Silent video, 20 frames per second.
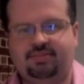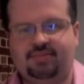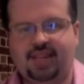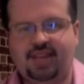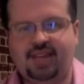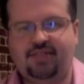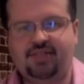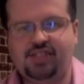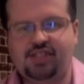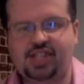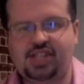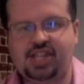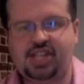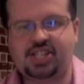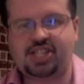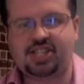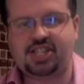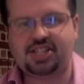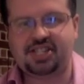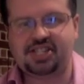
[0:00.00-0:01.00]
Even
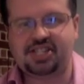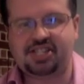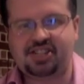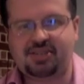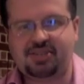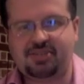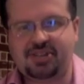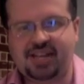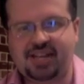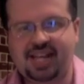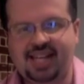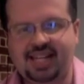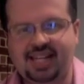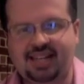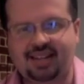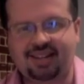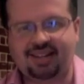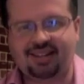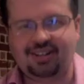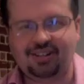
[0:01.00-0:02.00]
jazzier this time. Look, Eddie.
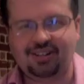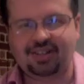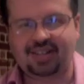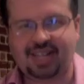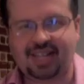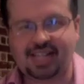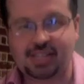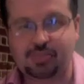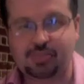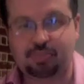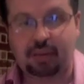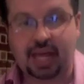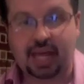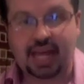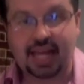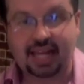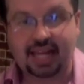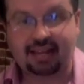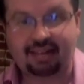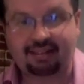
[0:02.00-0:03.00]
Look, it's
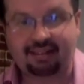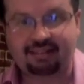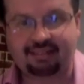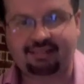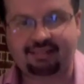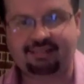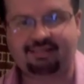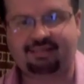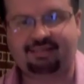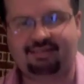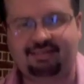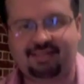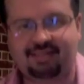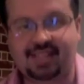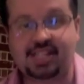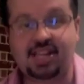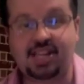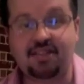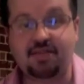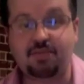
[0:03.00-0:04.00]
pink.
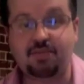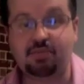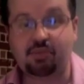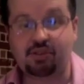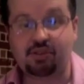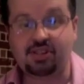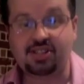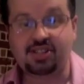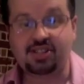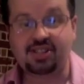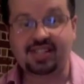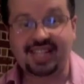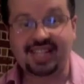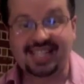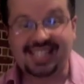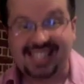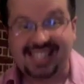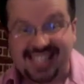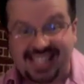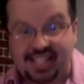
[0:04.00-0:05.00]
It's even brighter than
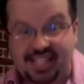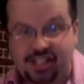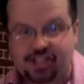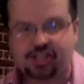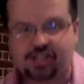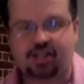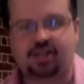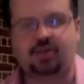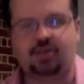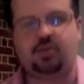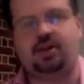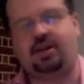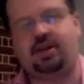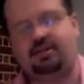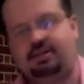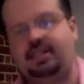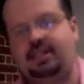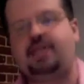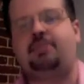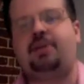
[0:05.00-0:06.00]
DC's shirt. Well,
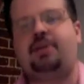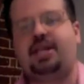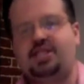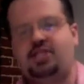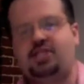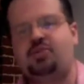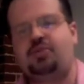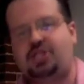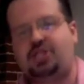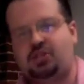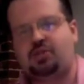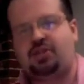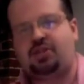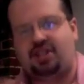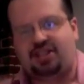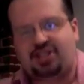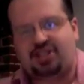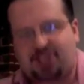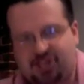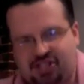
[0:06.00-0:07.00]
it depends on which
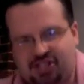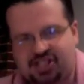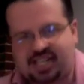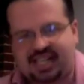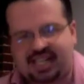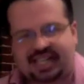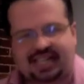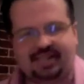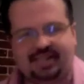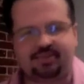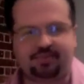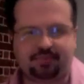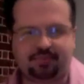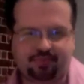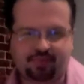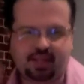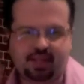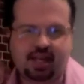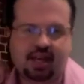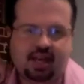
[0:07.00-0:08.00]
light you see it
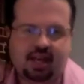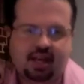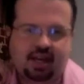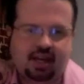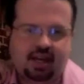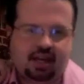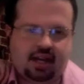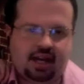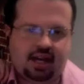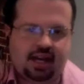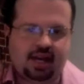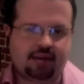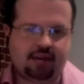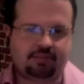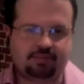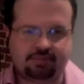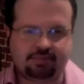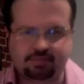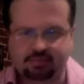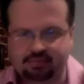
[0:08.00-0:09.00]

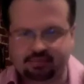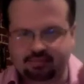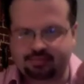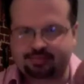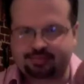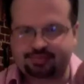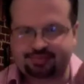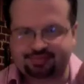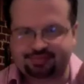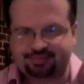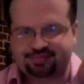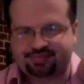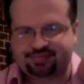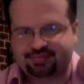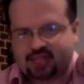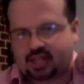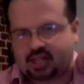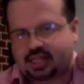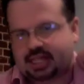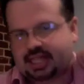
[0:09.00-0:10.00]
in.
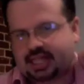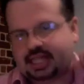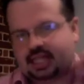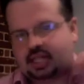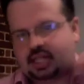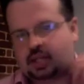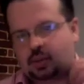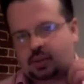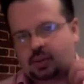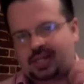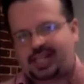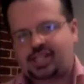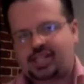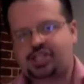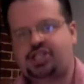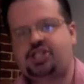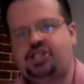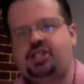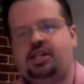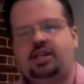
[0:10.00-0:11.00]
Okay,
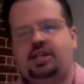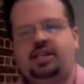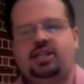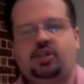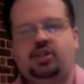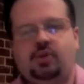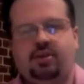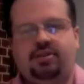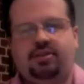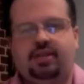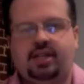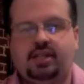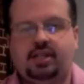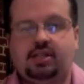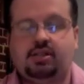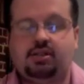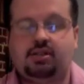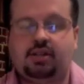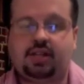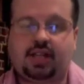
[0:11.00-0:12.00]
which circuit do I think is
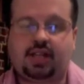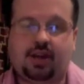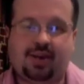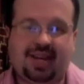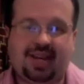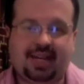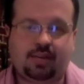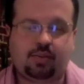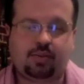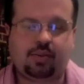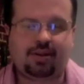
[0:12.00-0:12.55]
not going to go ahead?